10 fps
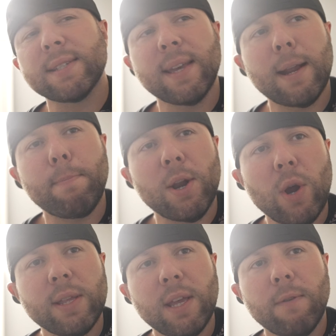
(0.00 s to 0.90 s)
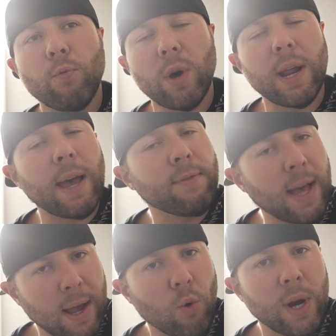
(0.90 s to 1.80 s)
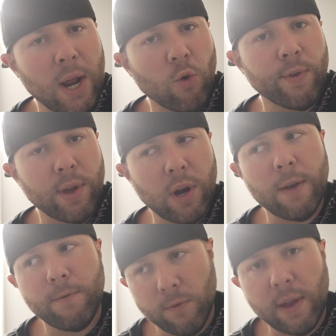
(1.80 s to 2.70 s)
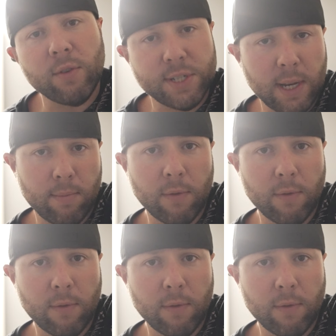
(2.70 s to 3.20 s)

can get a better idea of what I've got going on over there if you've never seen it